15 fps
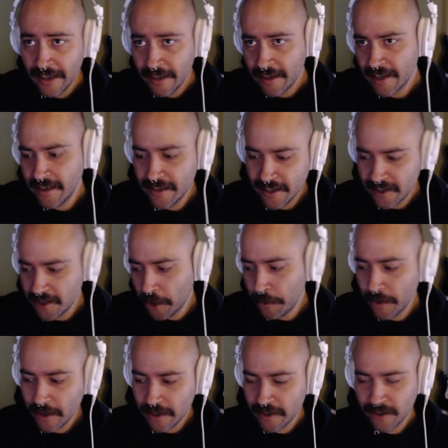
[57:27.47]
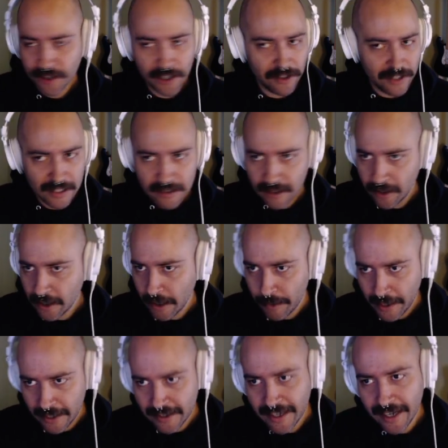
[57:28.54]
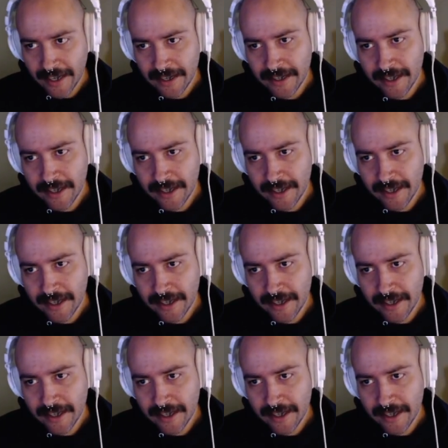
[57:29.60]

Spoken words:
in this notebook, so you don't need to look up anything.